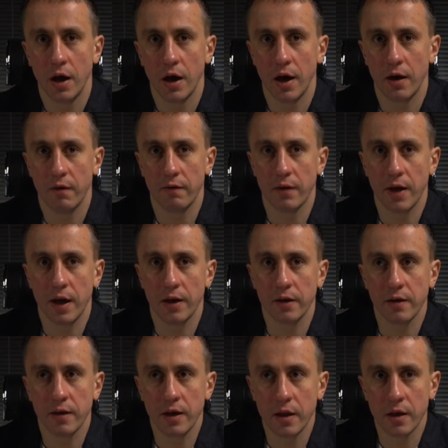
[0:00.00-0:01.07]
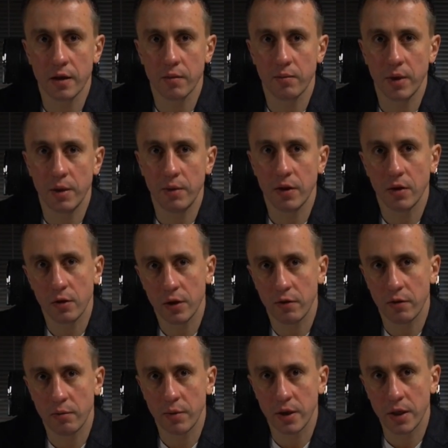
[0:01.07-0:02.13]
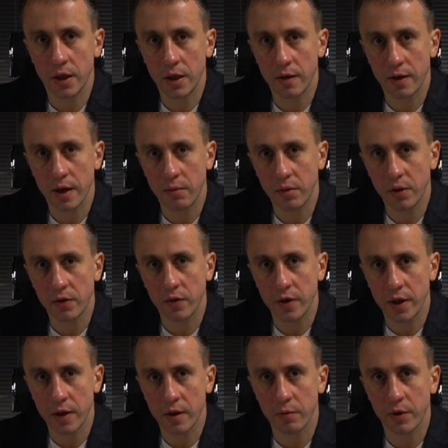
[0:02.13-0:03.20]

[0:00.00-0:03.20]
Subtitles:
And I can see this. Maybe not everybody is able to see this,